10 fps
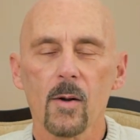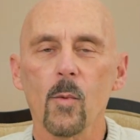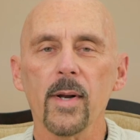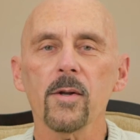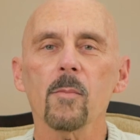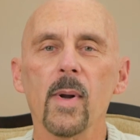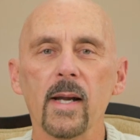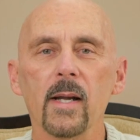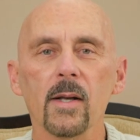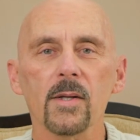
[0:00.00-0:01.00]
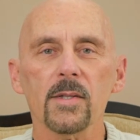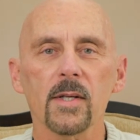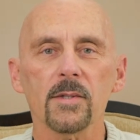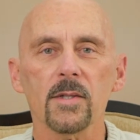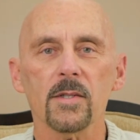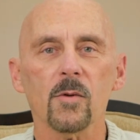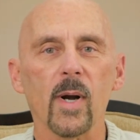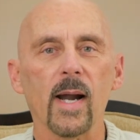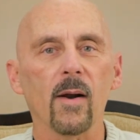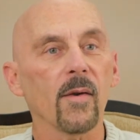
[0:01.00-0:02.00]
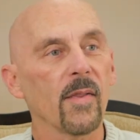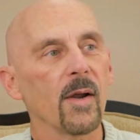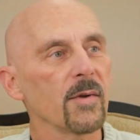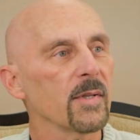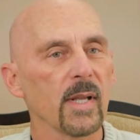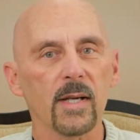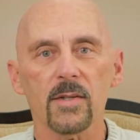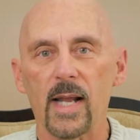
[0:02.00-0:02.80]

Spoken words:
When you're making decisions around those things